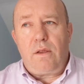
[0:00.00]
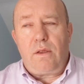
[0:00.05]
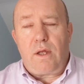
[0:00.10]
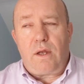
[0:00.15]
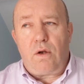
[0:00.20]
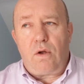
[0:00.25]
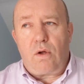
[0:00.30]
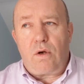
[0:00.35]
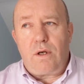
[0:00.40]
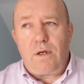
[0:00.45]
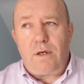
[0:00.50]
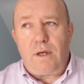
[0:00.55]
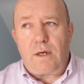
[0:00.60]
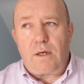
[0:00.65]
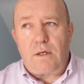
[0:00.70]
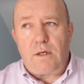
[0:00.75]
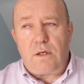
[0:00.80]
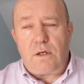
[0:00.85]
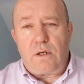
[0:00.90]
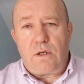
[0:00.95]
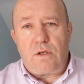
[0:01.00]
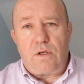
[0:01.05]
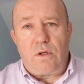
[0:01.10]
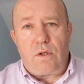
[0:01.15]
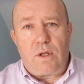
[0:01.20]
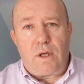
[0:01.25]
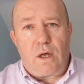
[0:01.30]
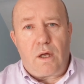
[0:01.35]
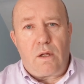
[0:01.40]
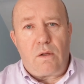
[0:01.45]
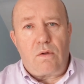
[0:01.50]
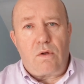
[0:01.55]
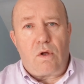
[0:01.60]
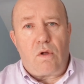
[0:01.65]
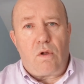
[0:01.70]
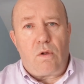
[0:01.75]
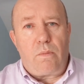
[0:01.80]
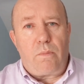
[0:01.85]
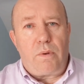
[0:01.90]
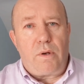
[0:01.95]
they're not addicted to the
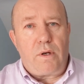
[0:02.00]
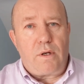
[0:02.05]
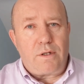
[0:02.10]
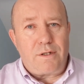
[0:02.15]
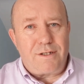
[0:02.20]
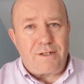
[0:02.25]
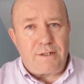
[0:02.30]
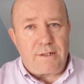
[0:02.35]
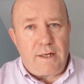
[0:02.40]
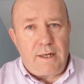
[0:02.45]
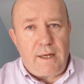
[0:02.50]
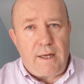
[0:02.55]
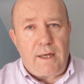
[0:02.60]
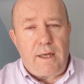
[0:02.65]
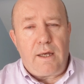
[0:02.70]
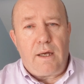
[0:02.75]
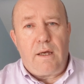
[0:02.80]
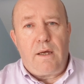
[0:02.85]
alcohol per se.